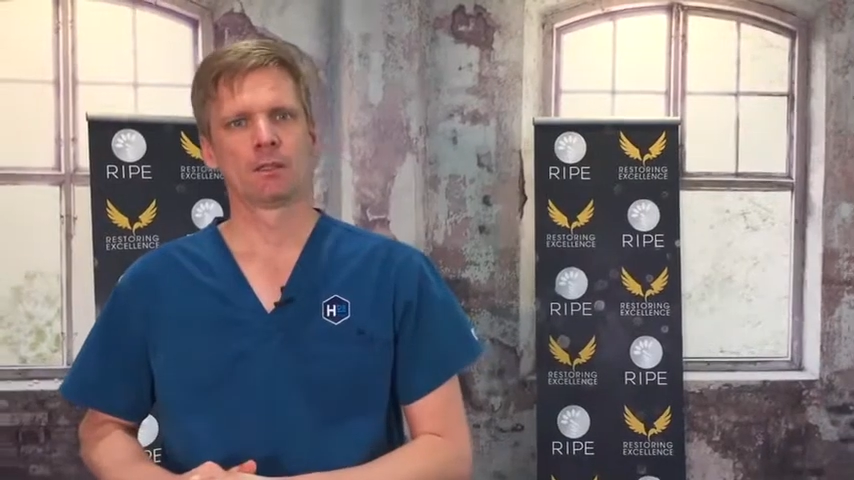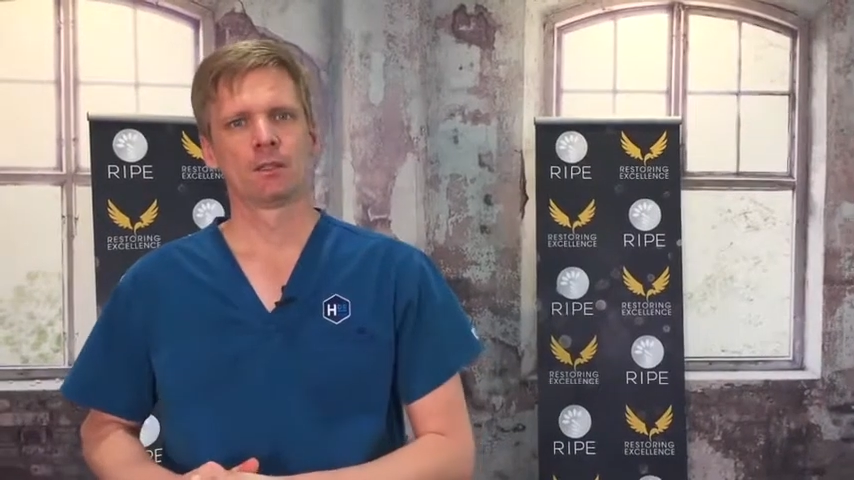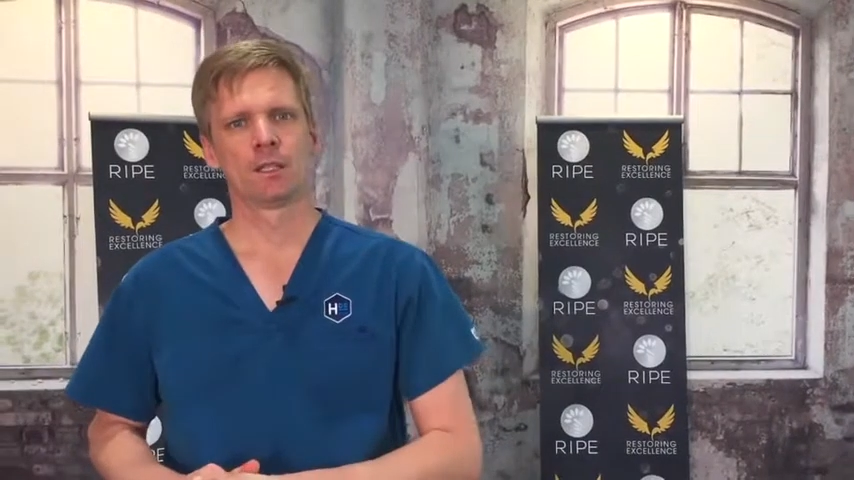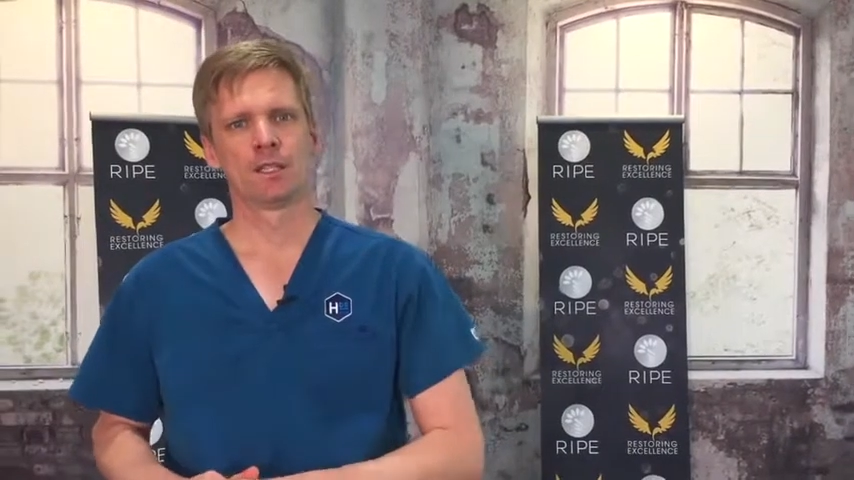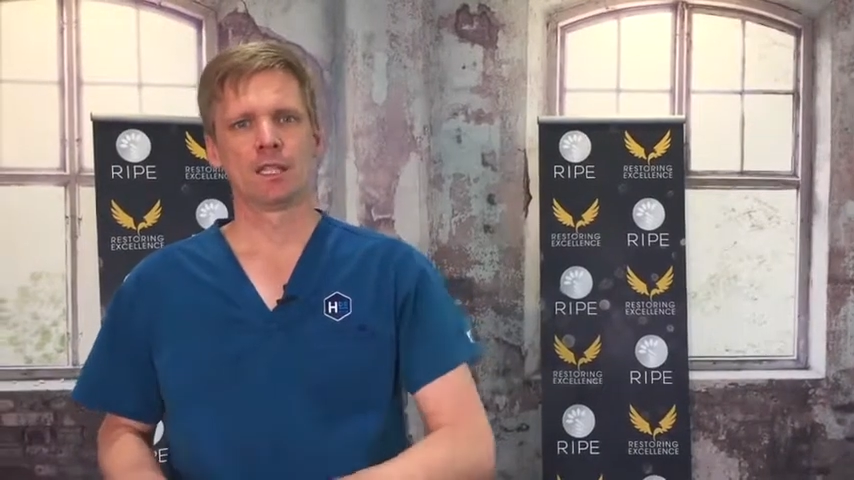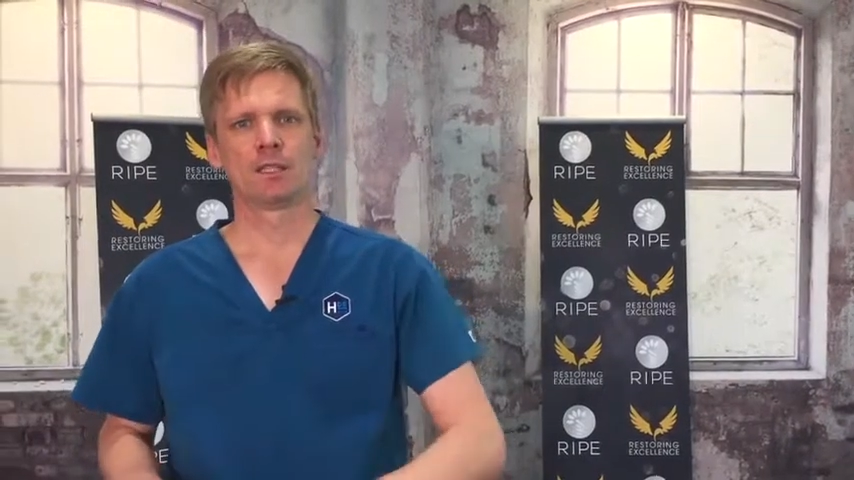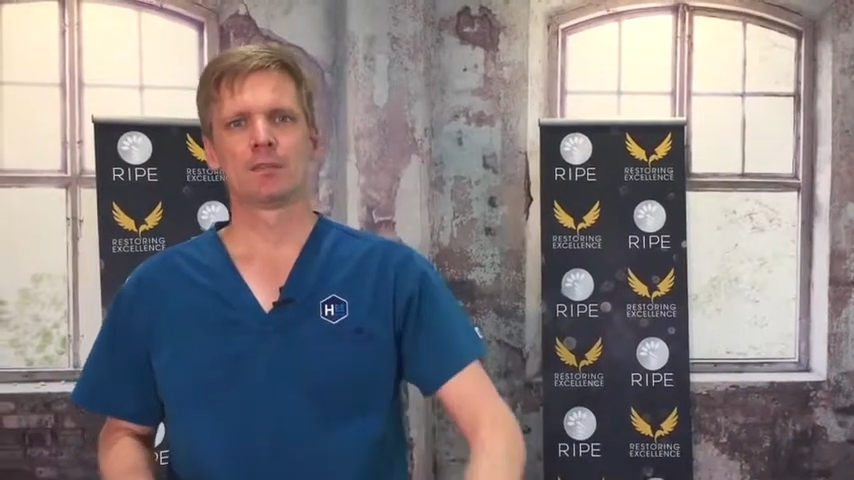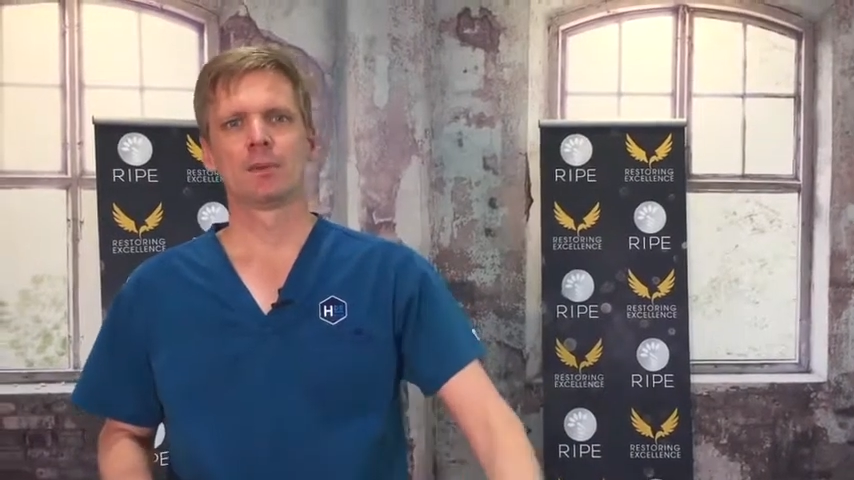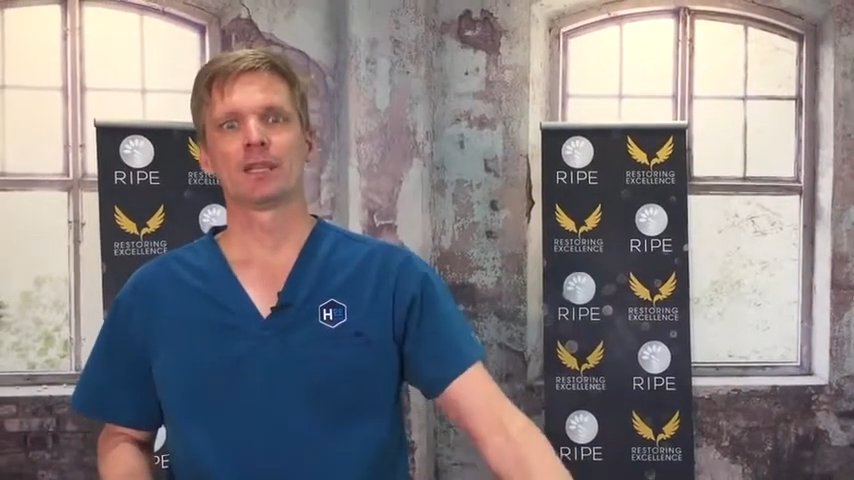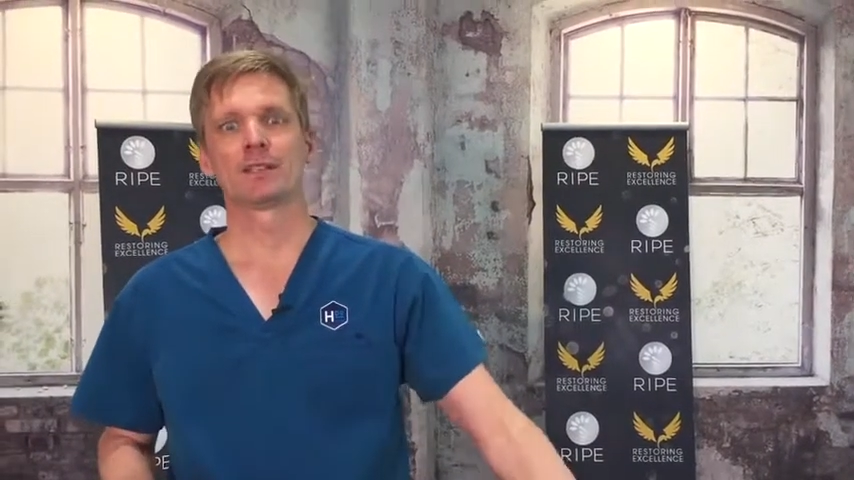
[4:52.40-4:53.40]
It's easy
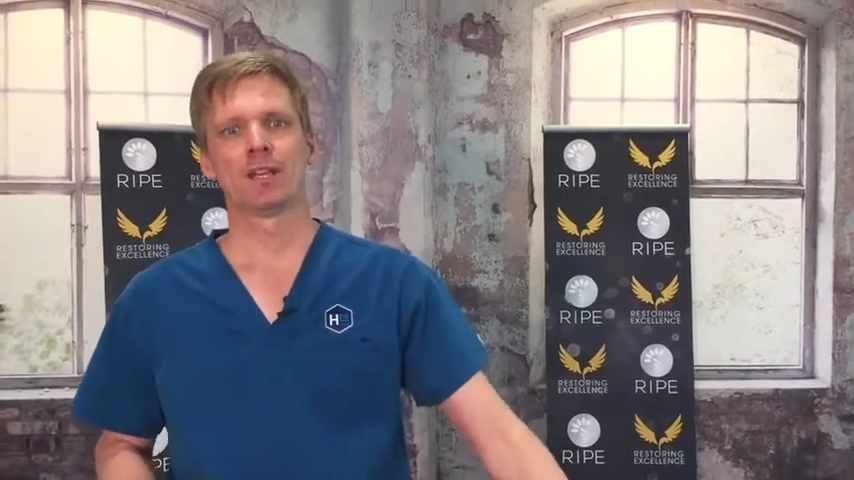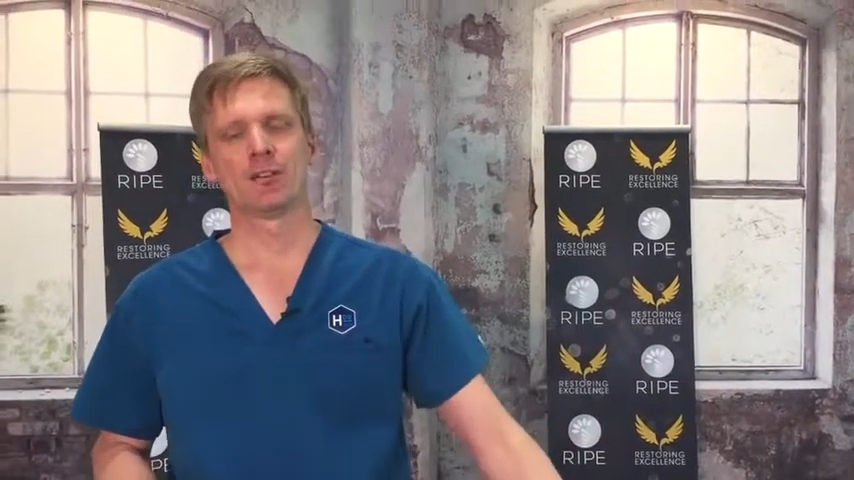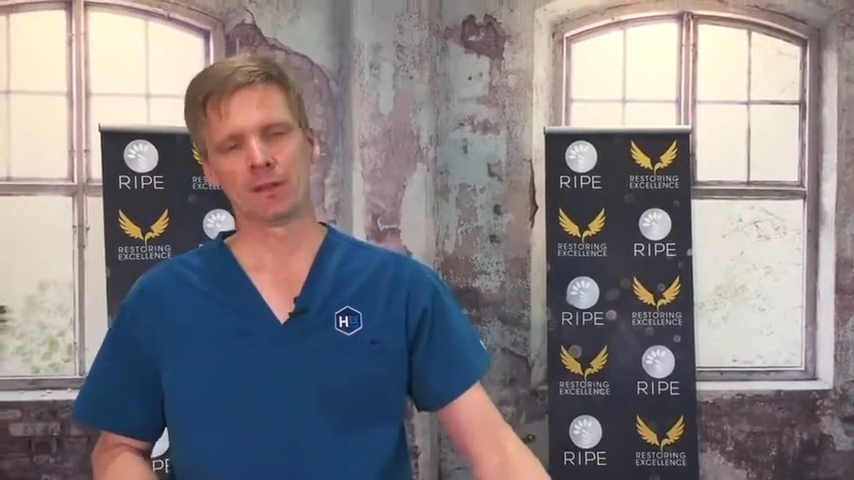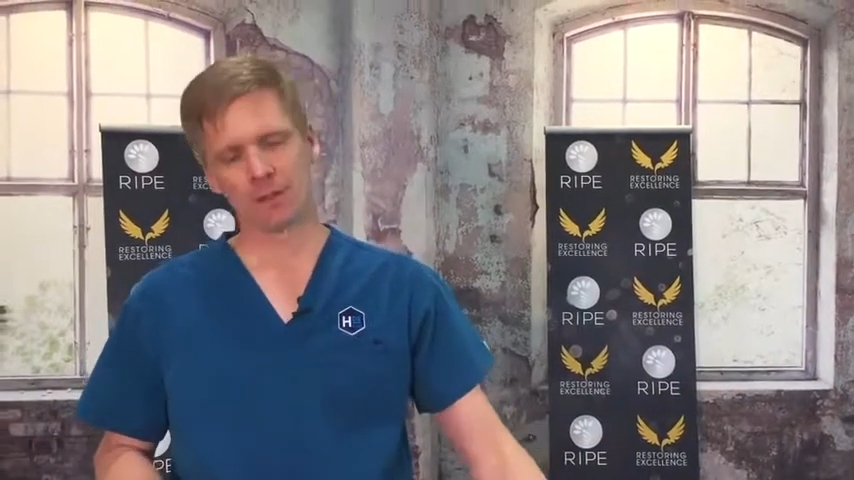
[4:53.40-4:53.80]
to make stuff